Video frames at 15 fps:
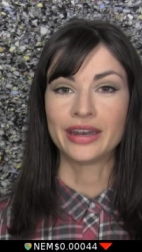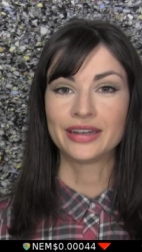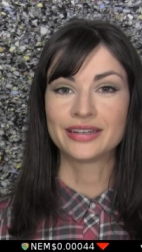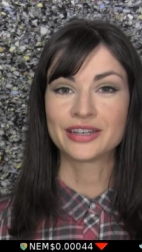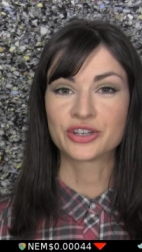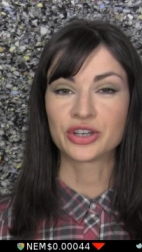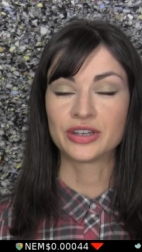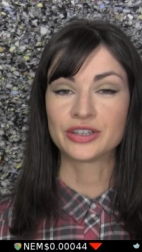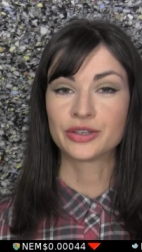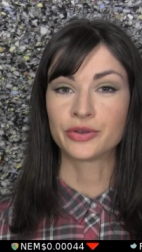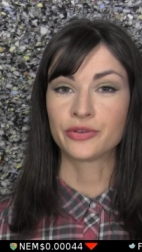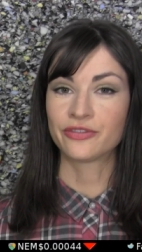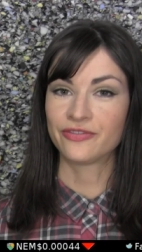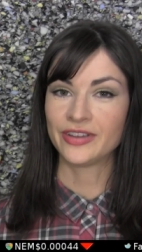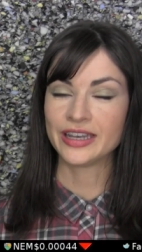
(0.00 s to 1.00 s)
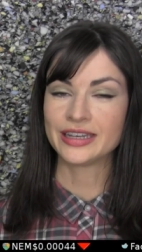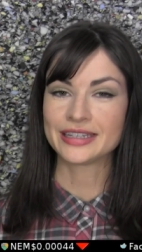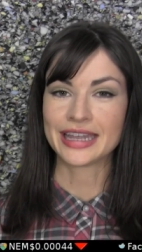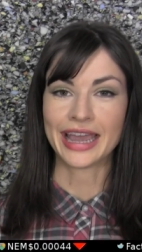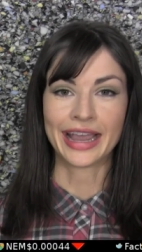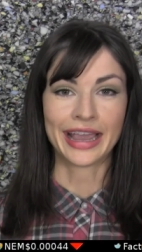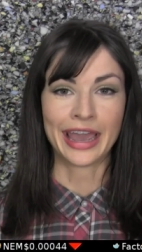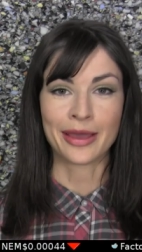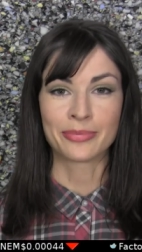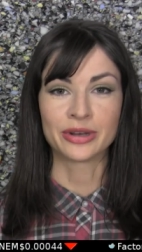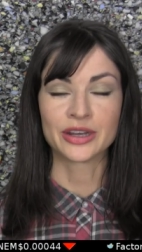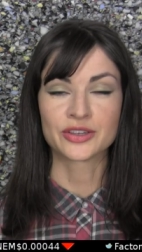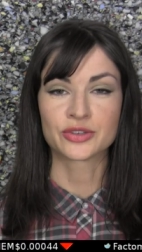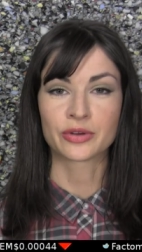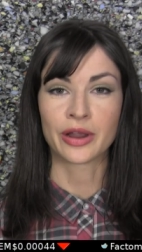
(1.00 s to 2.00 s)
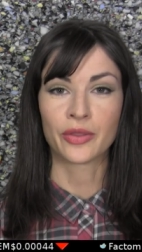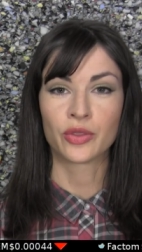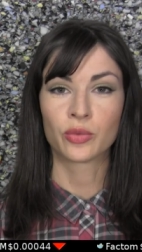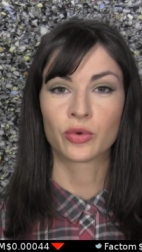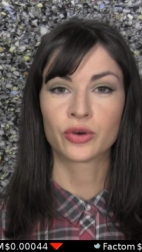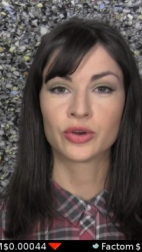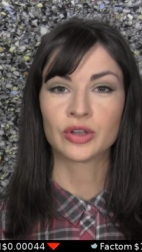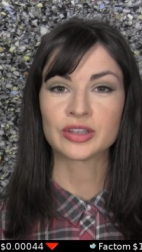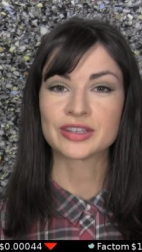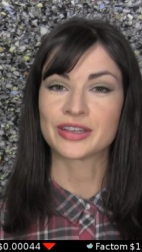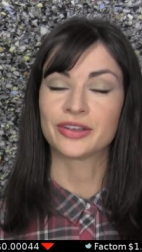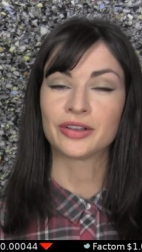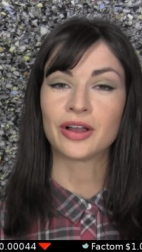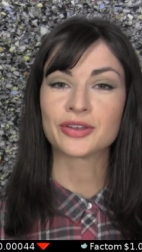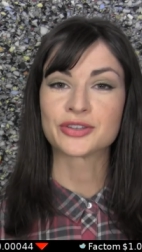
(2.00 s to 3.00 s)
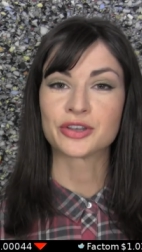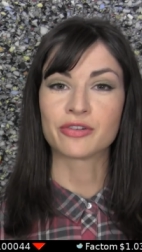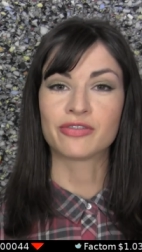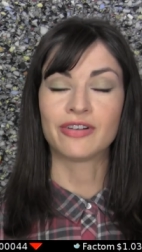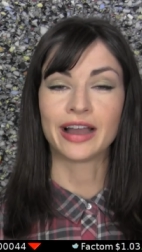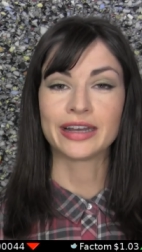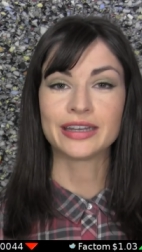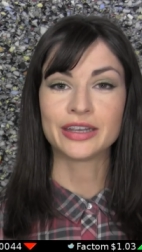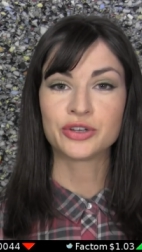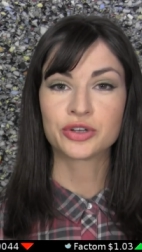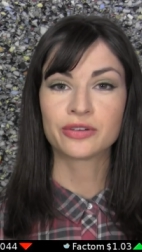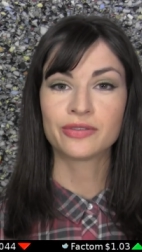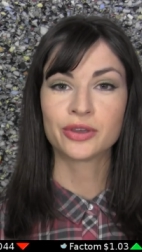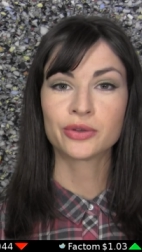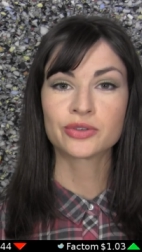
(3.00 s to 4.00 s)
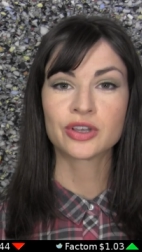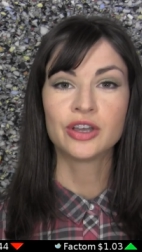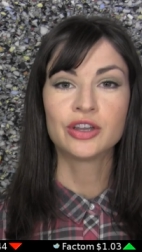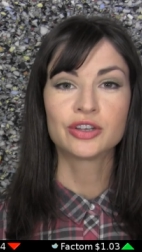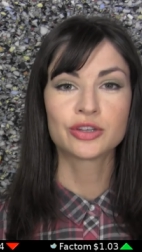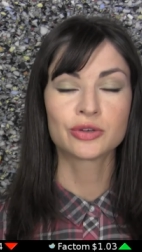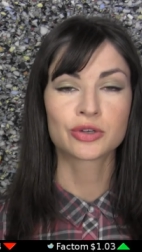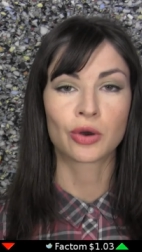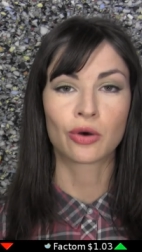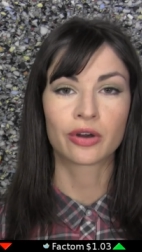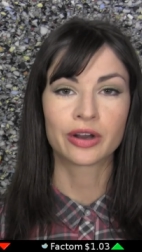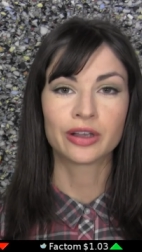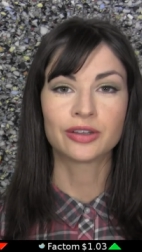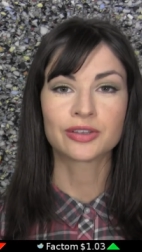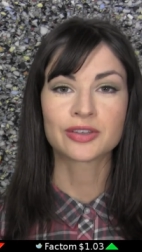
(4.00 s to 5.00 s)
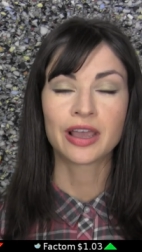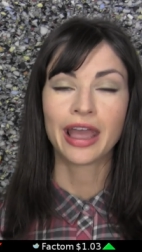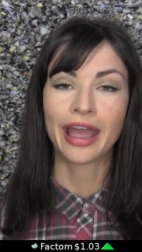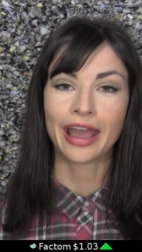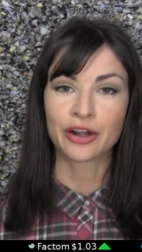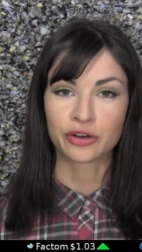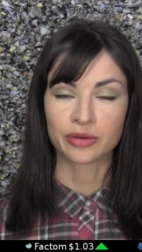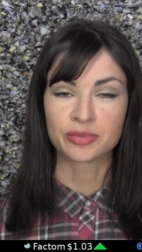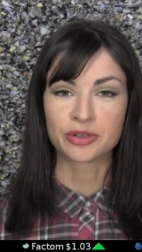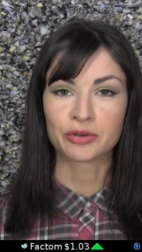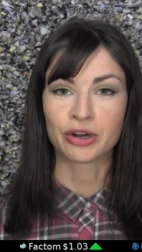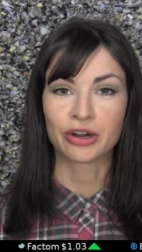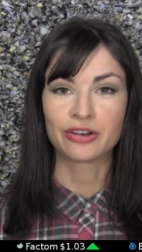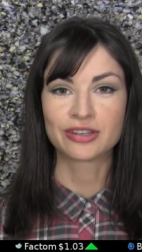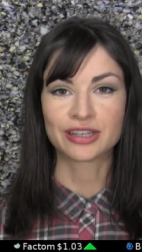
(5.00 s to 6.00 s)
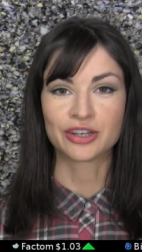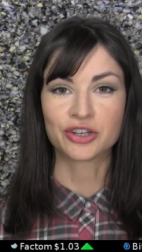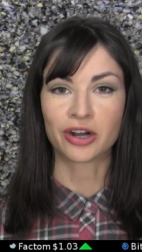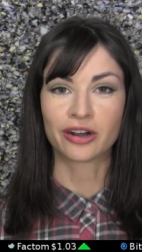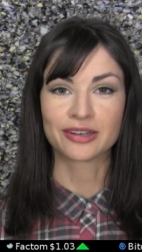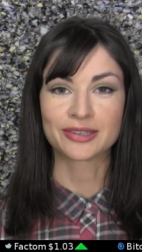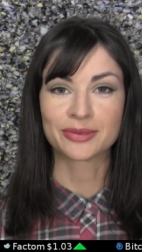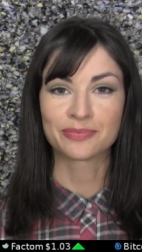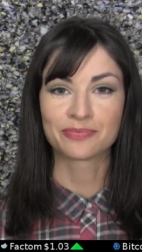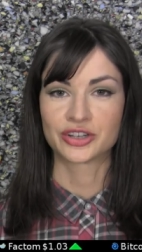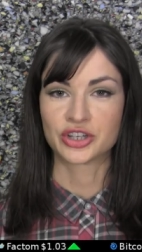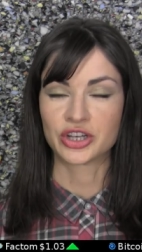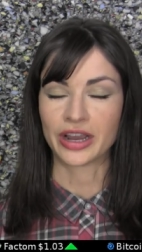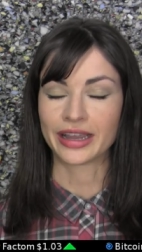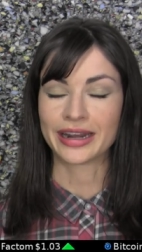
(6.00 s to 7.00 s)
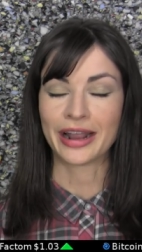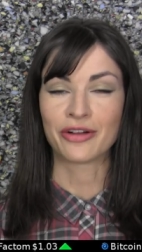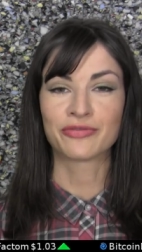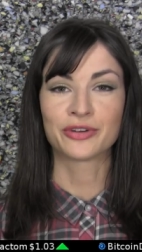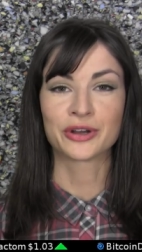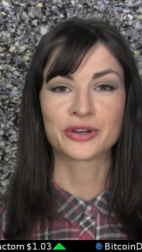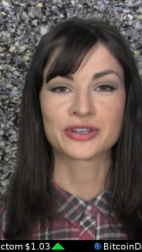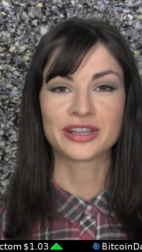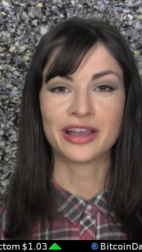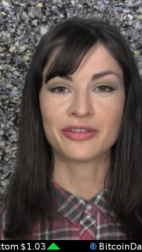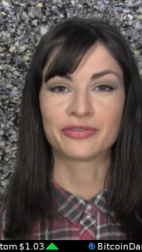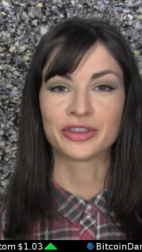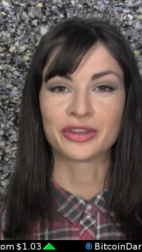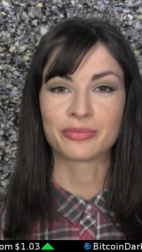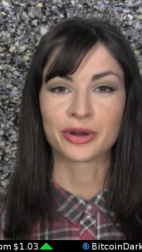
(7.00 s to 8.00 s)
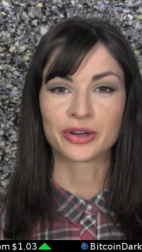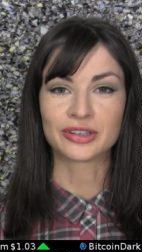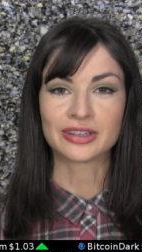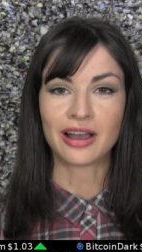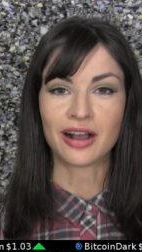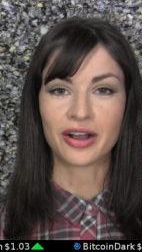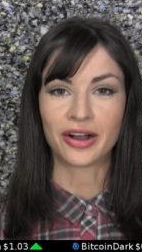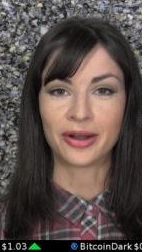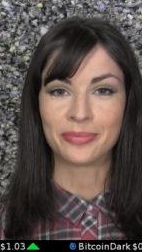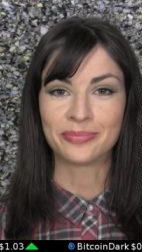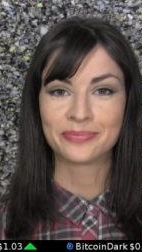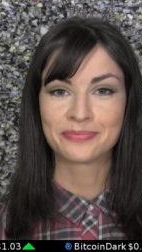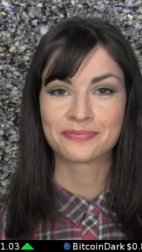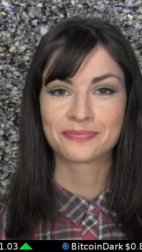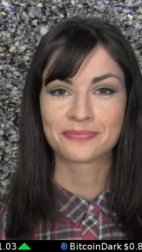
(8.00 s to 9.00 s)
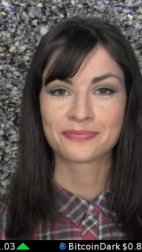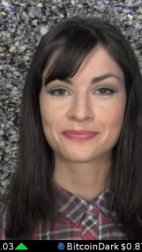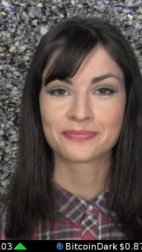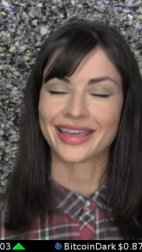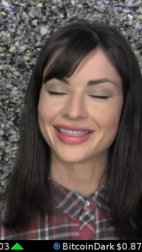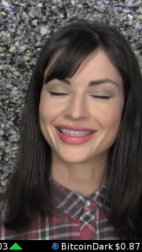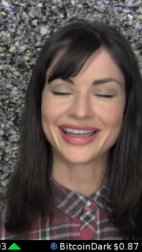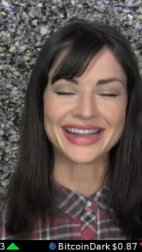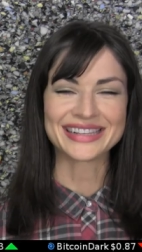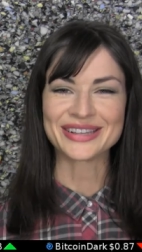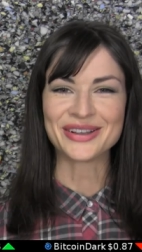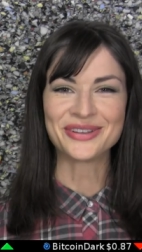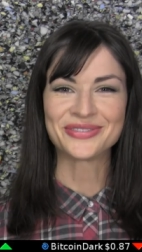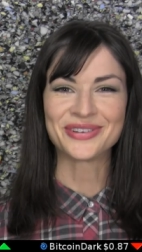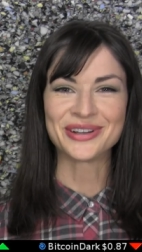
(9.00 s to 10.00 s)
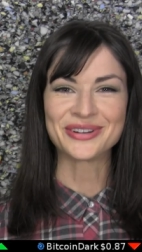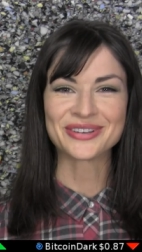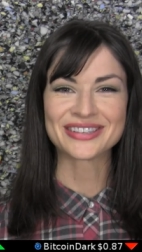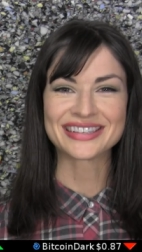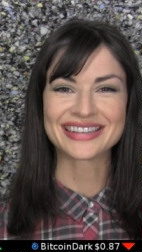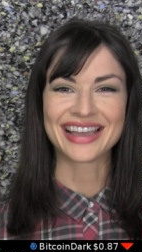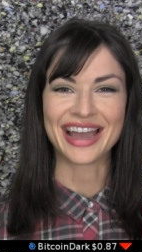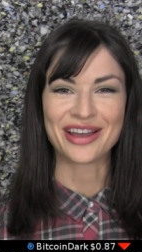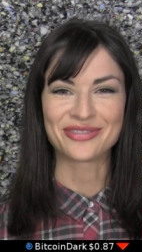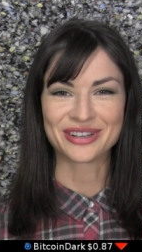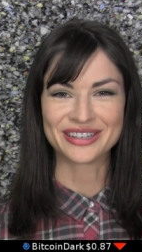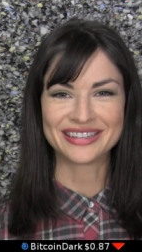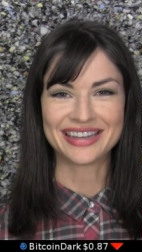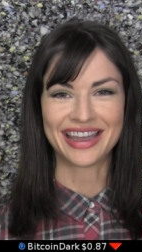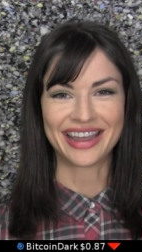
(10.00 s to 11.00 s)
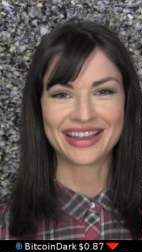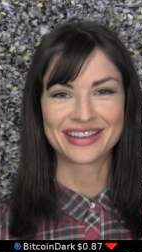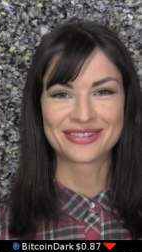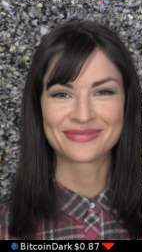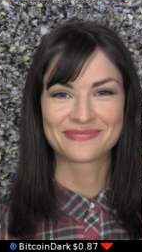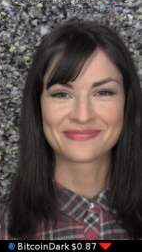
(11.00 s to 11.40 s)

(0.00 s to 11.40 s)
In addition to fintech happenings around the world, you'll also find interviews, tutorials, and cryptocurrency charts. Check it out for yourself at the merkle dot com. That's all, folks. Have a good day.